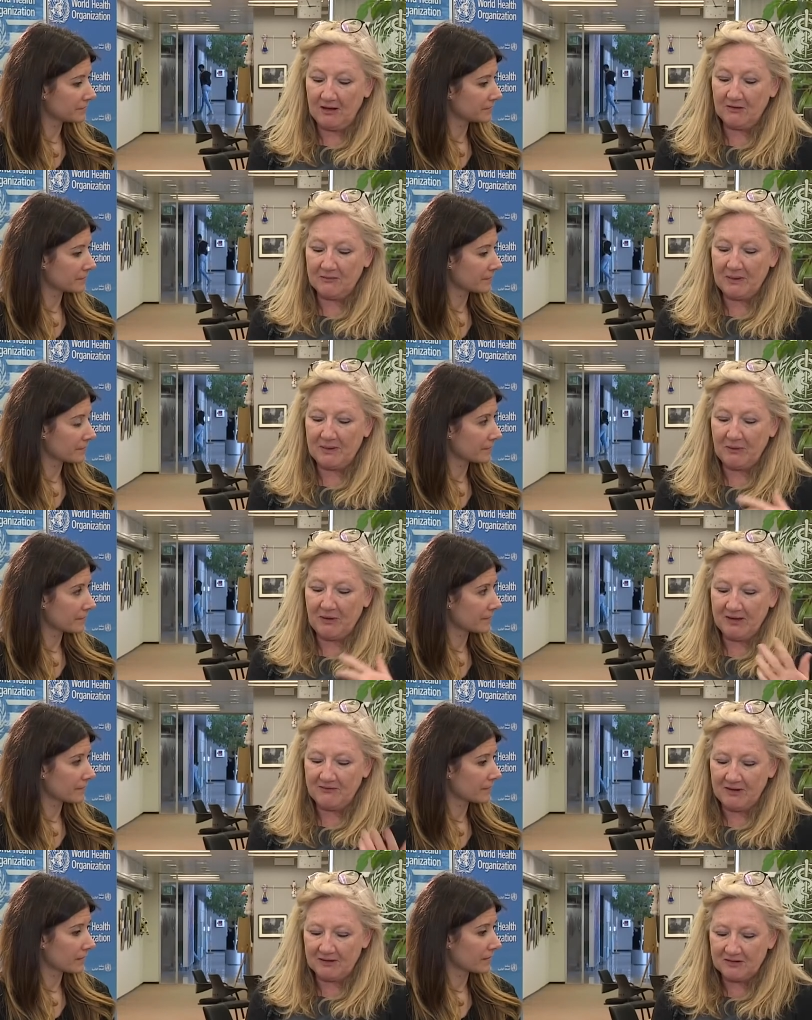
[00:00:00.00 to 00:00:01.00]
Speaker 1: lot of people have
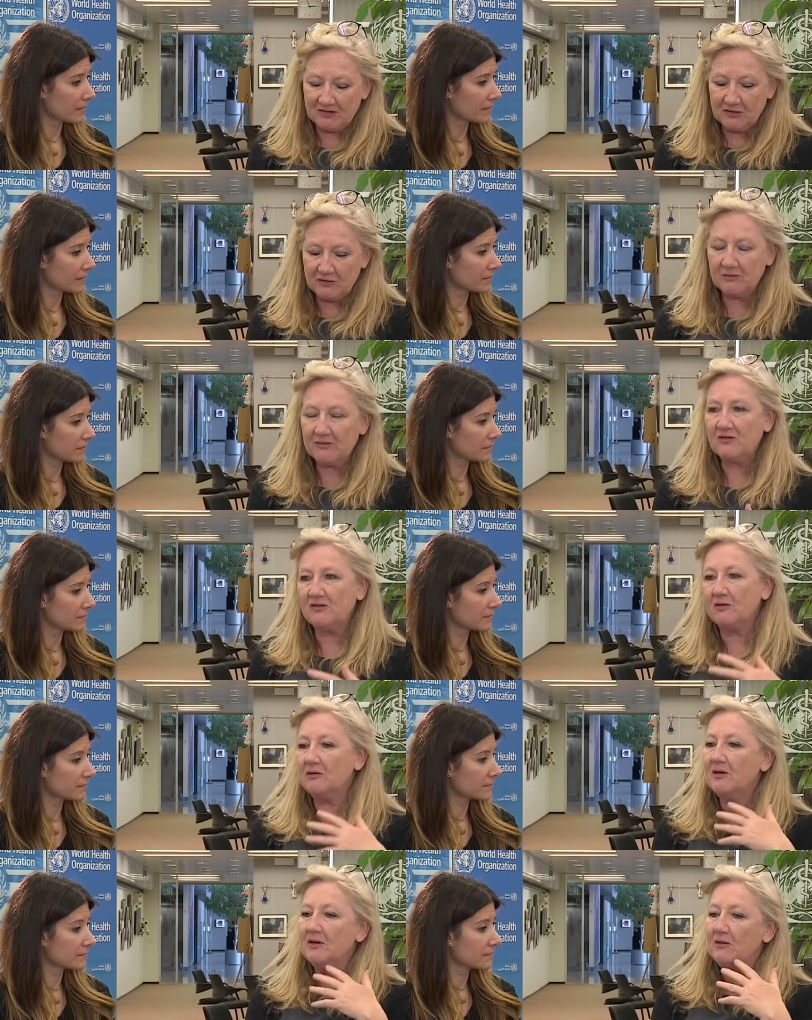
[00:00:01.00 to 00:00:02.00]
young children, so
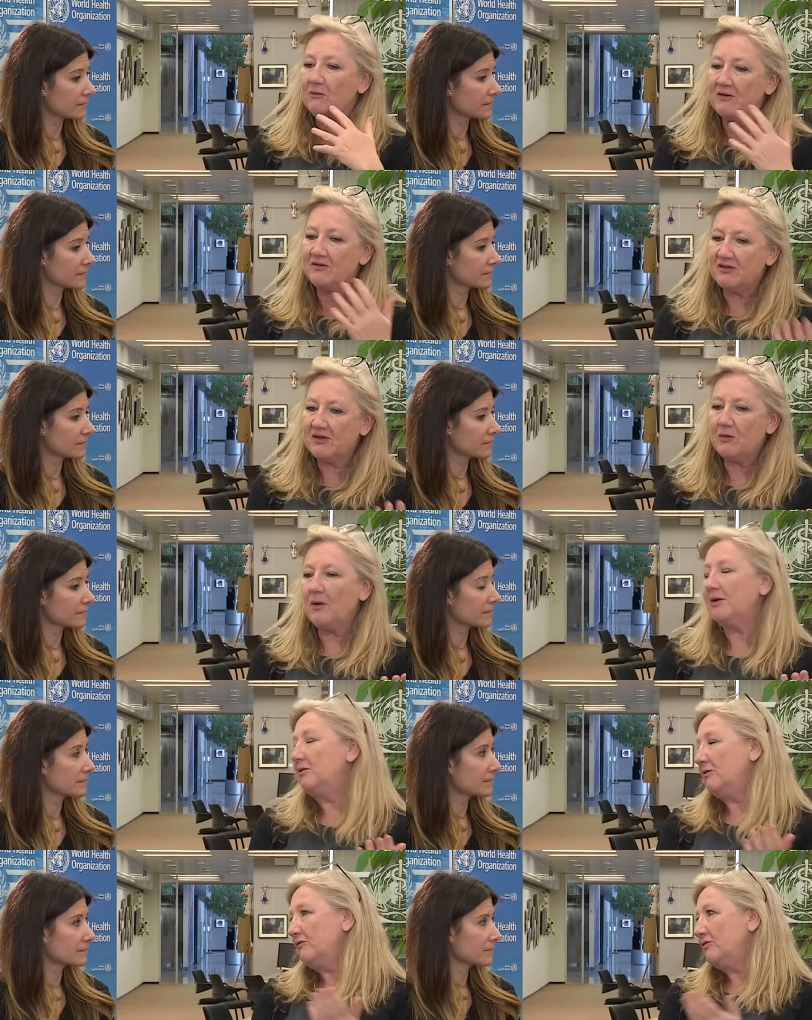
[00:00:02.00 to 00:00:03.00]
we're seeing quite a
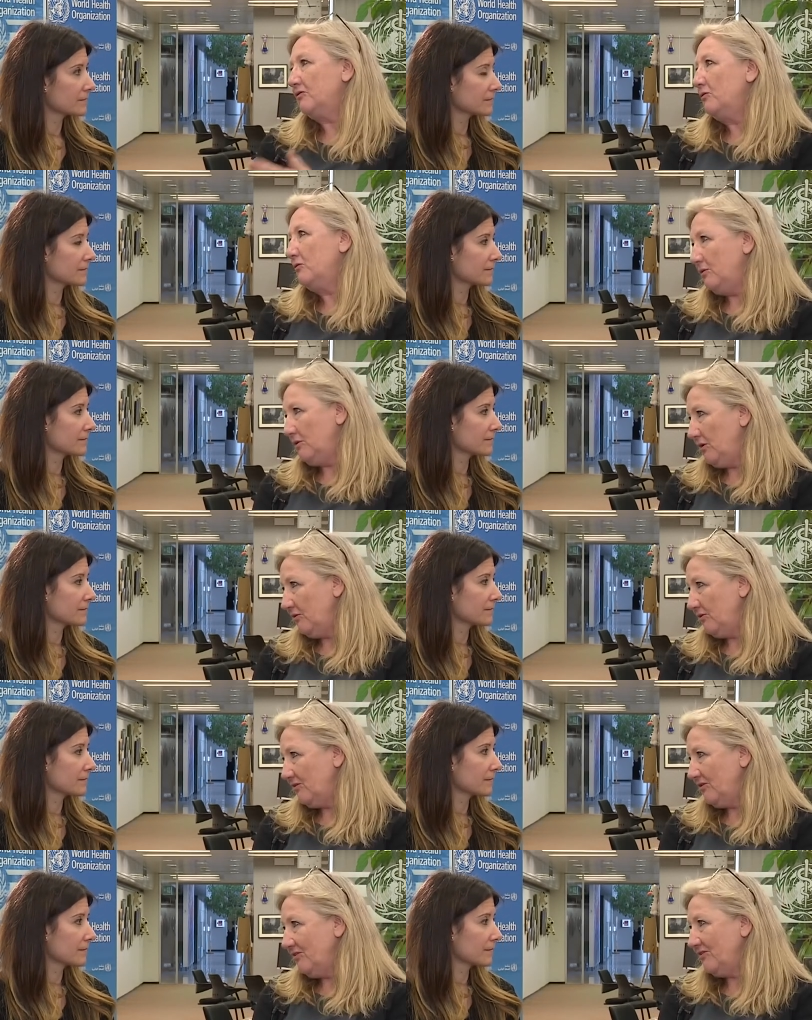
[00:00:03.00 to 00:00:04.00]
lot of school
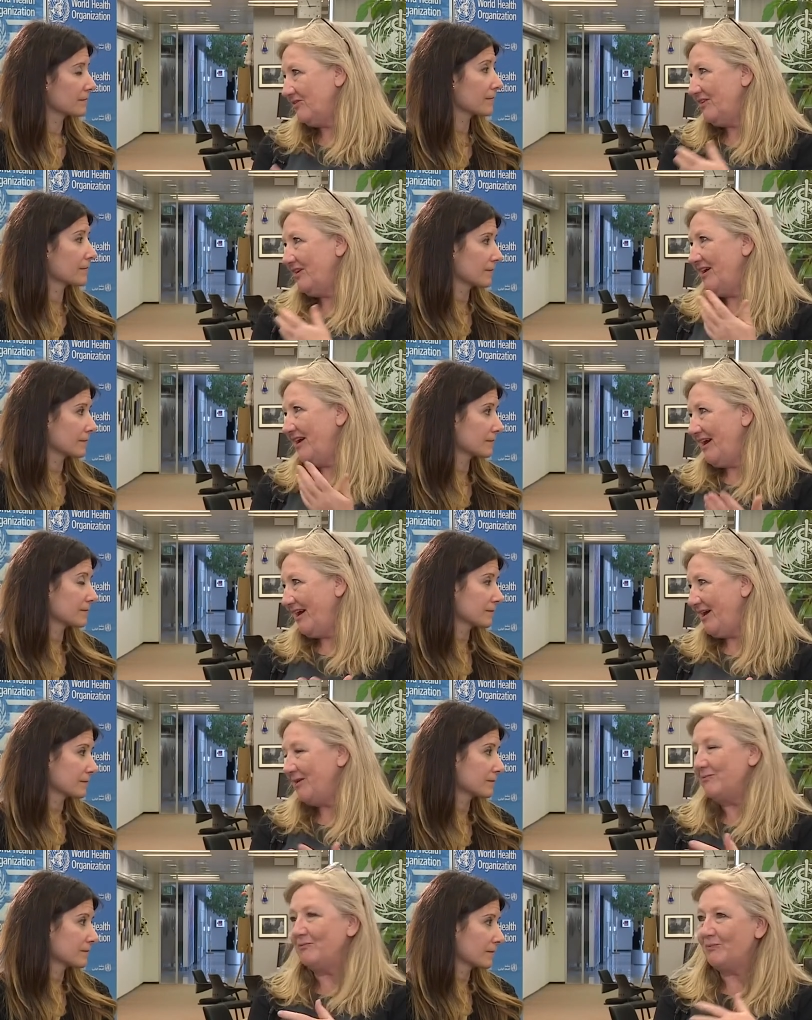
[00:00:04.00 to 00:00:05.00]
closures
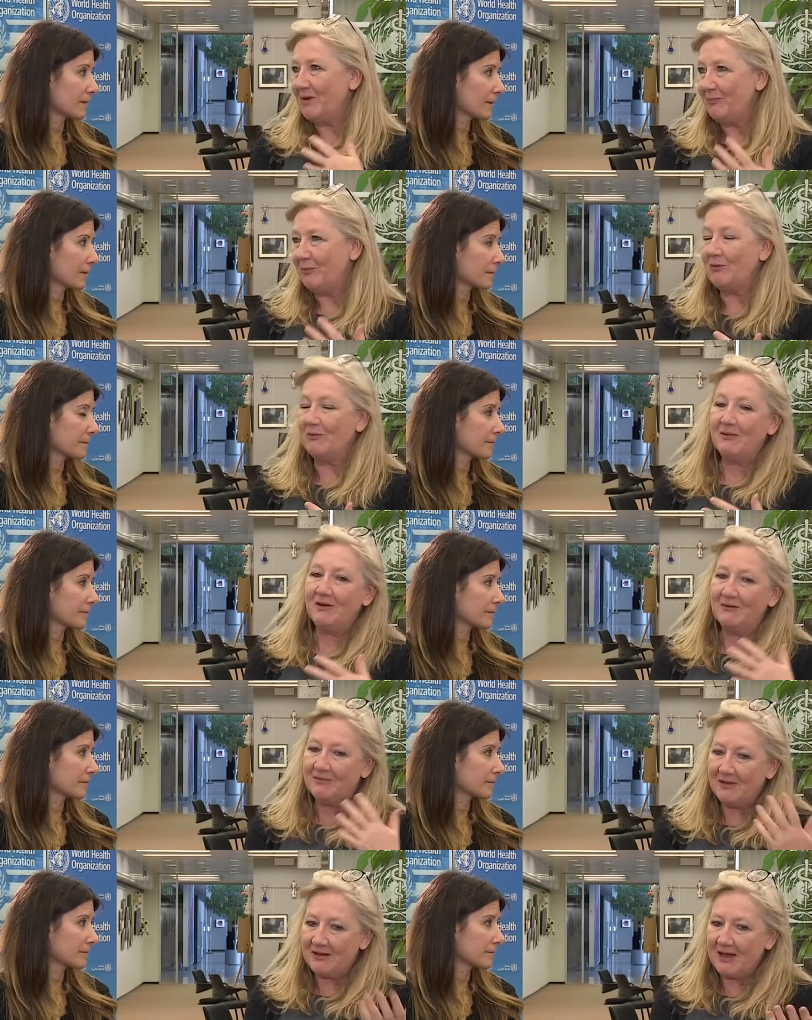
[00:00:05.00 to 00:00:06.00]
and people
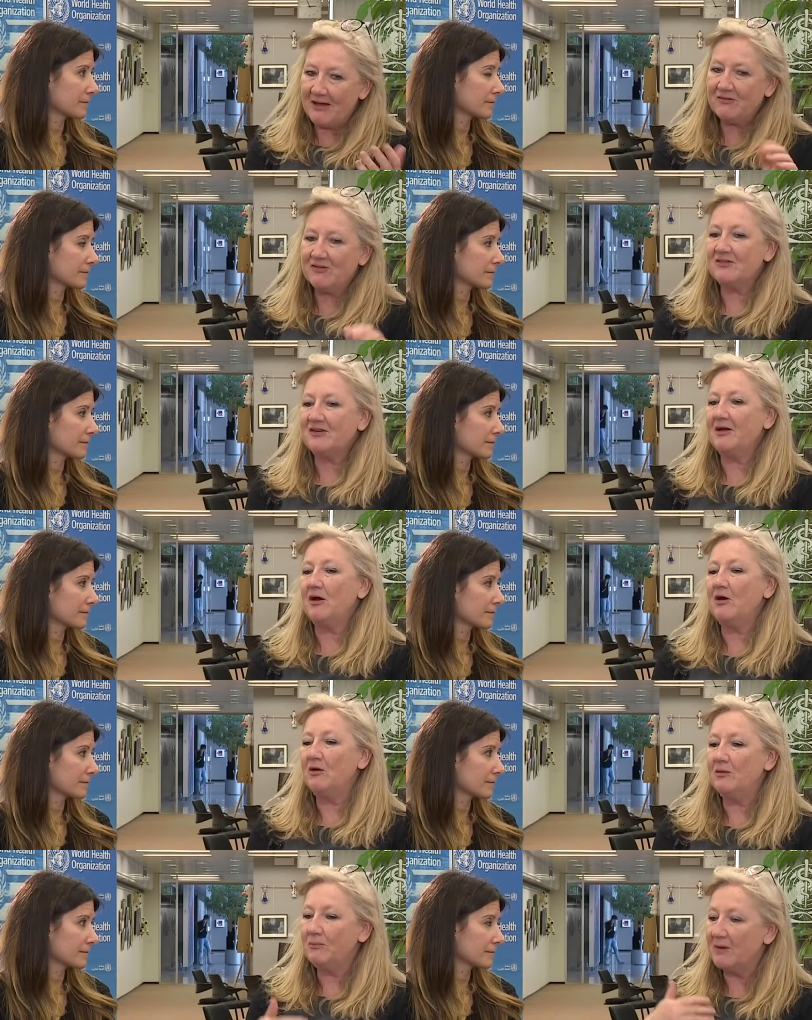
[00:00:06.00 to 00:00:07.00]
then have to stay
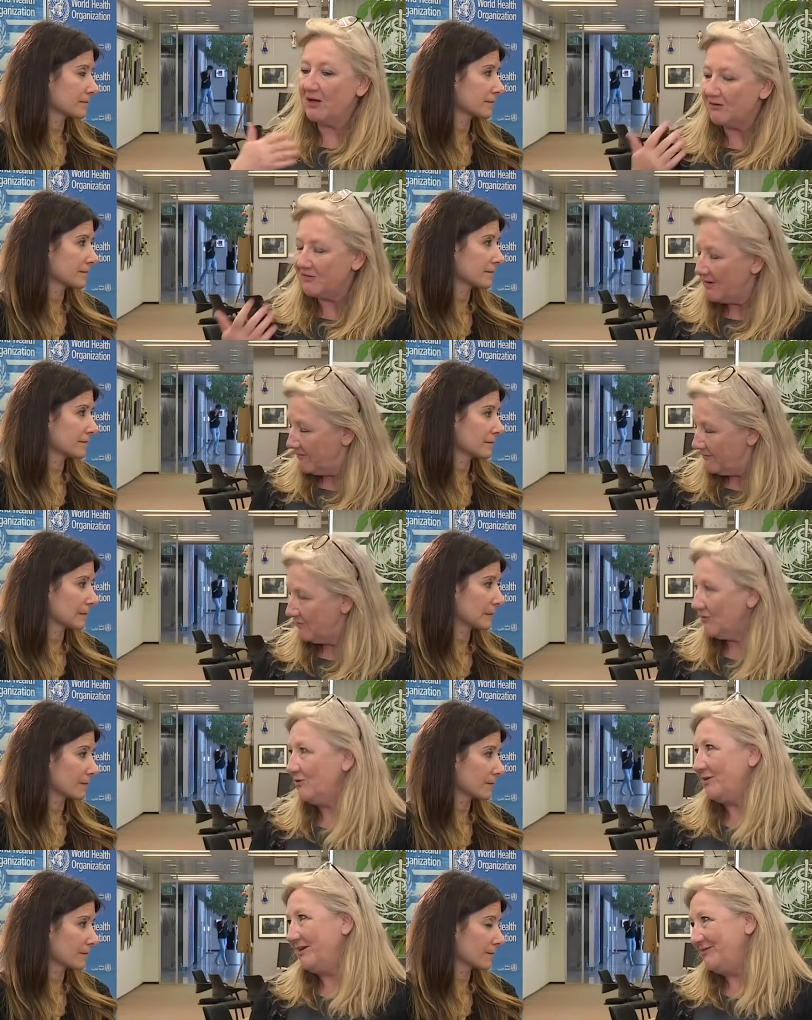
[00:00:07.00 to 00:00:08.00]
home because they have to
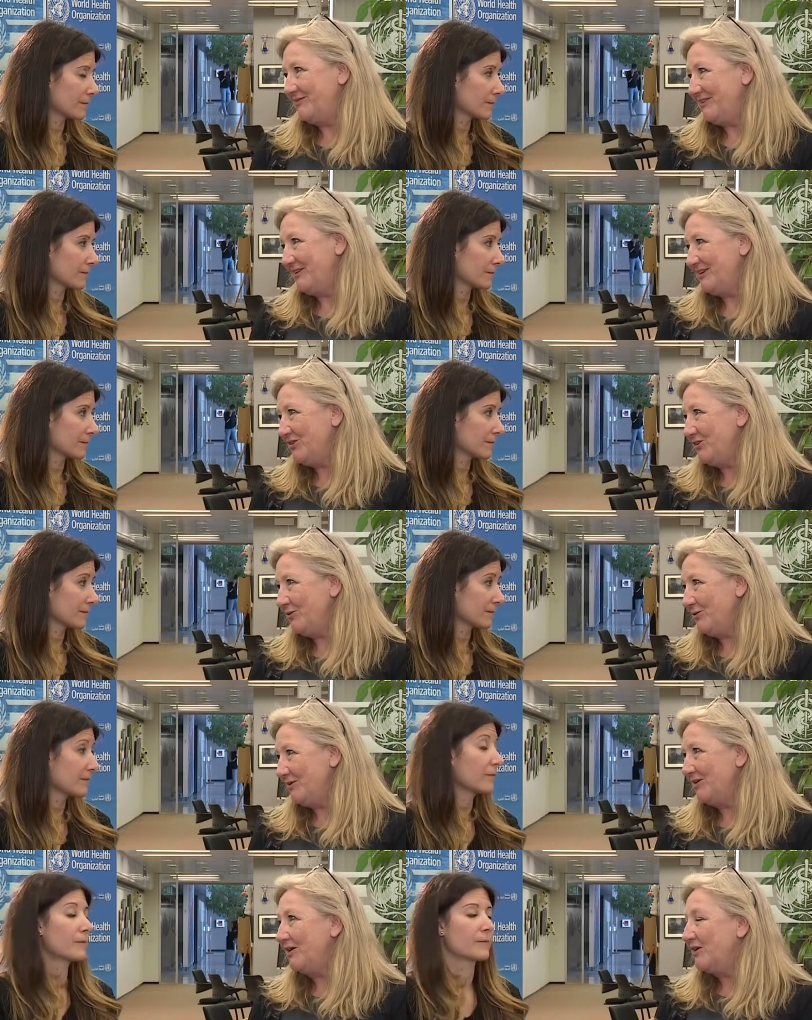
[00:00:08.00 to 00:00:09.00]
look after their children.